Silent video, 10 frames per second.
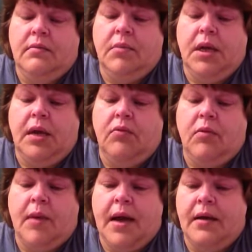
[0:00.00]
But he
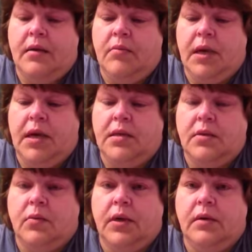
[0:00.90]
reminded me, he
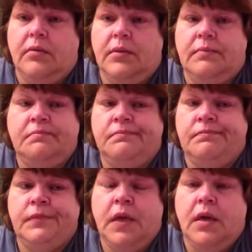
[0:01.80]
said, well,
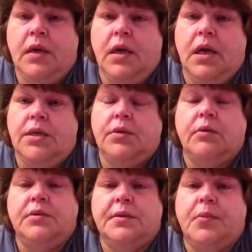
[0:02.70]
hey, so
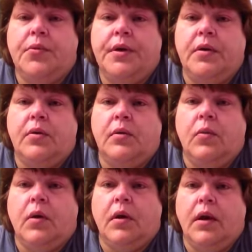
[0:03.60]
what was the point of you going to
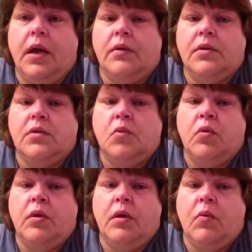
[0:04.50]
working out this
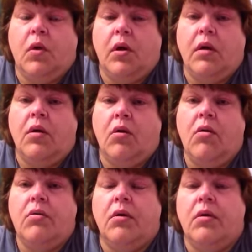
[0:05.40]
morning and working
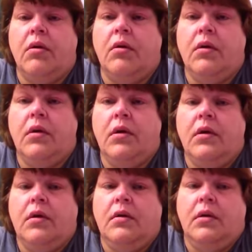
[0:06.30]
hard on it
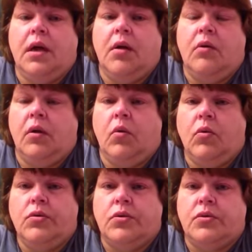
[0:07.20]
to go and
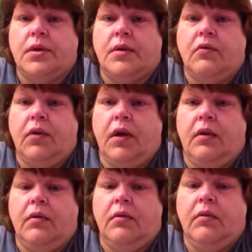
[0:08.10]
gorge yourself
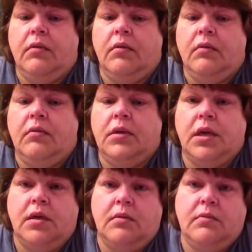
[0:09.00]
and
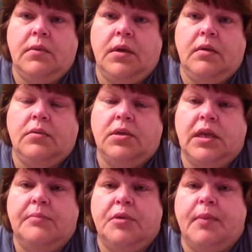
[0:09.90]
take, you know,
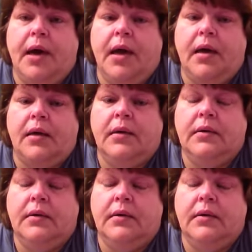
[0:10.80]
steps back?